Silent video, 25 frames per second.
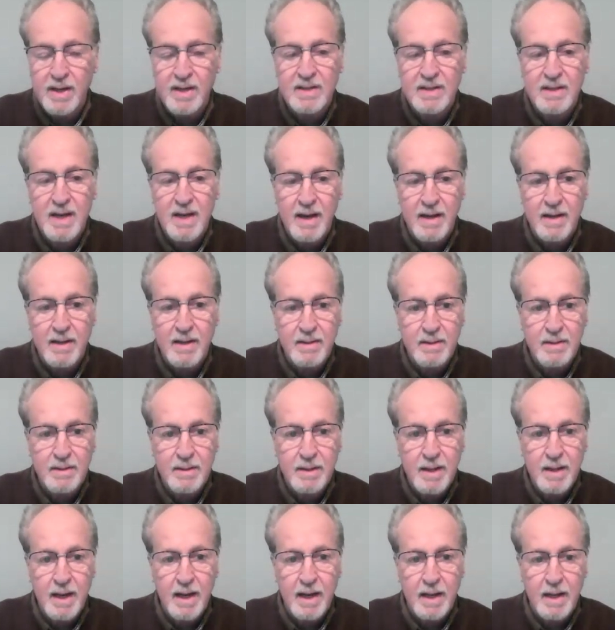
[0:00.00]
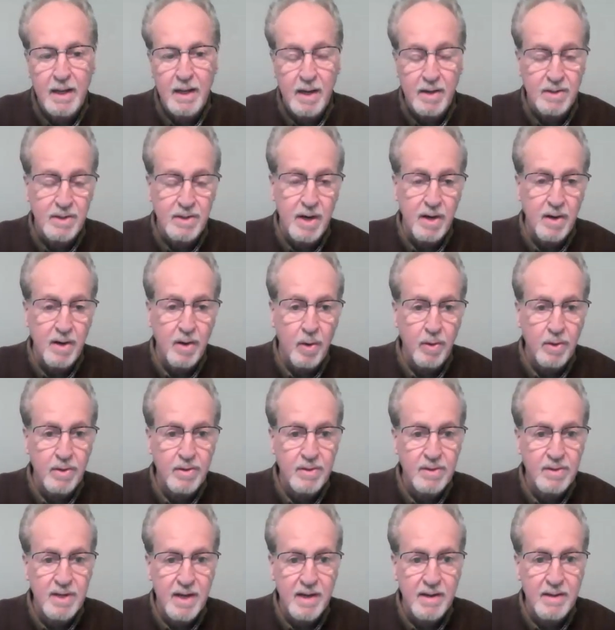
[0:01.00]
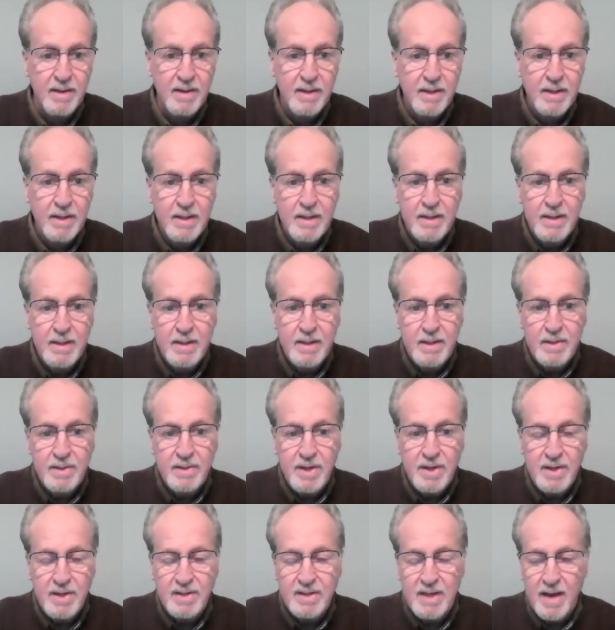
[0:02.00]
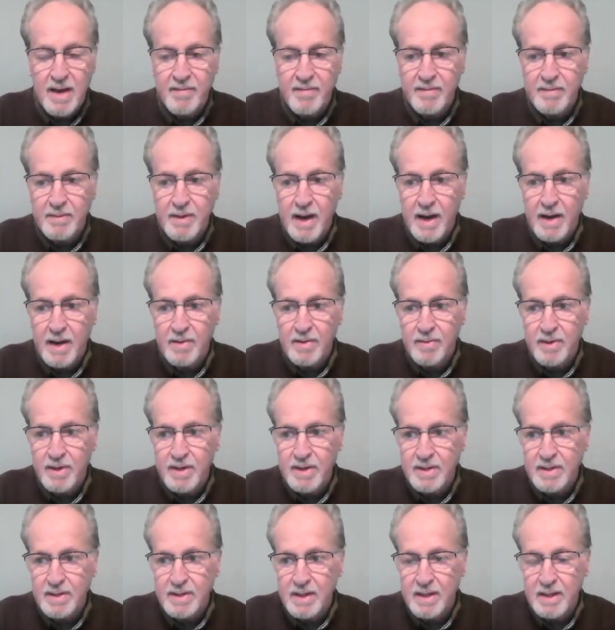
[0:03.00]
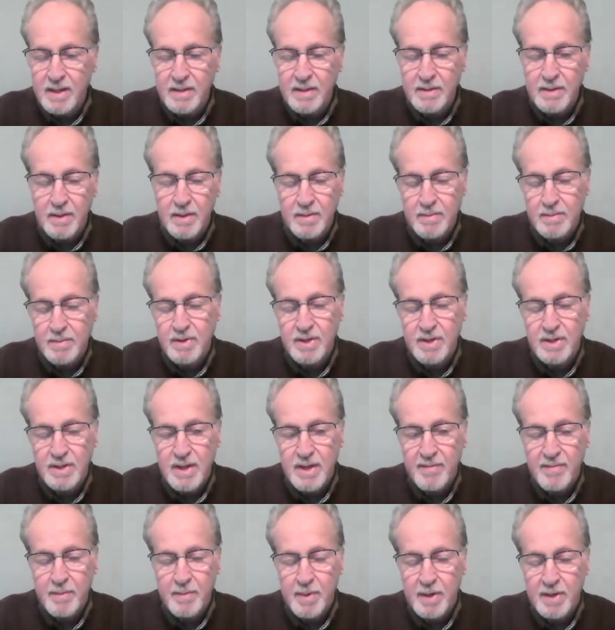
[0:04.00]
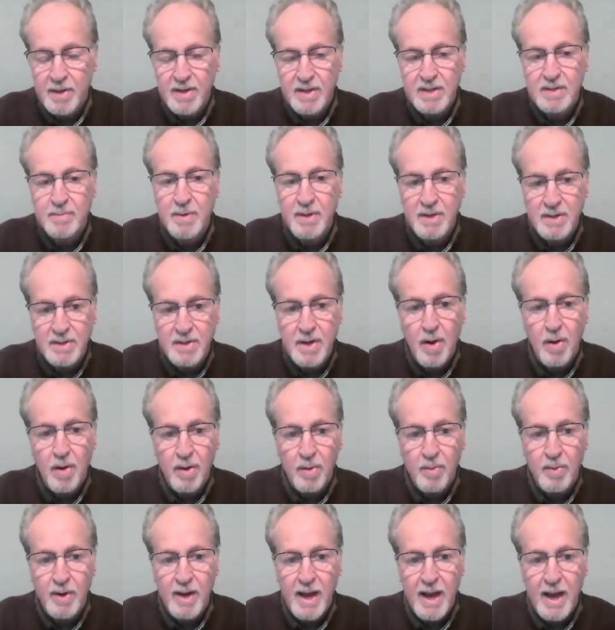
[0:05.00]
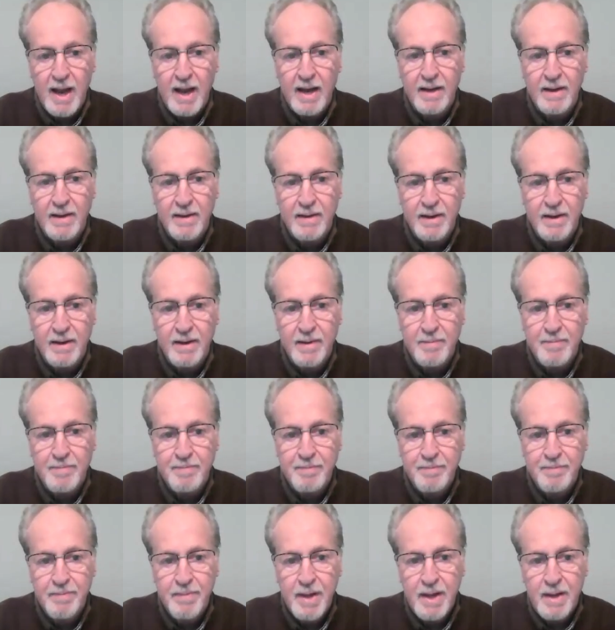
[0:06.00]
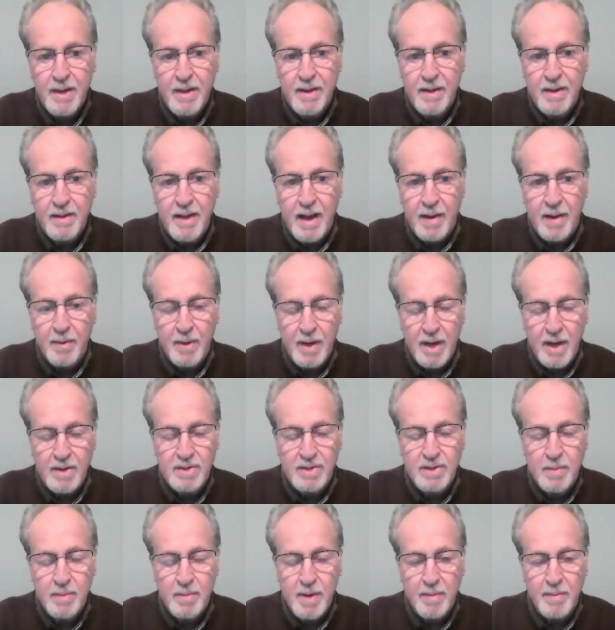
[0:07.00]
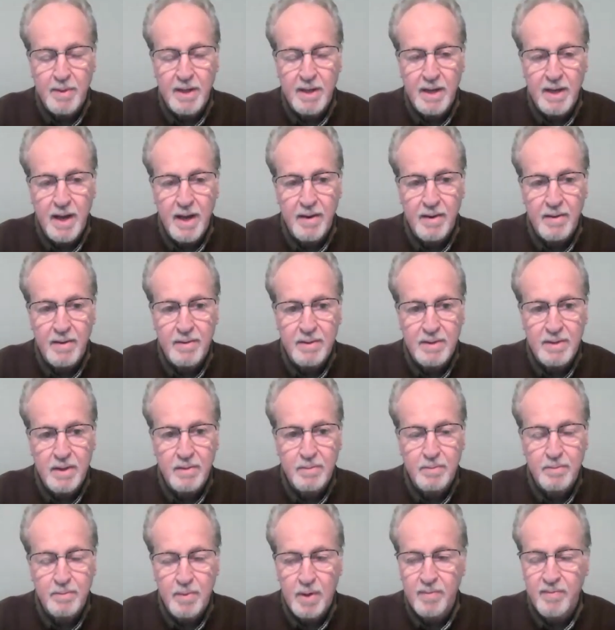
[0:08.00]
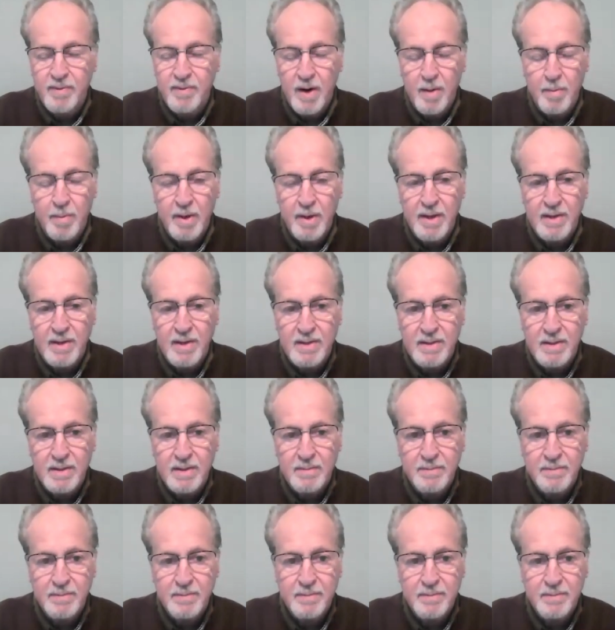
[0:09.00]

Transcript: at least let our shareholders and G7 entries or G7 participants know that we had um, that relationship coming together. So We're very pleased.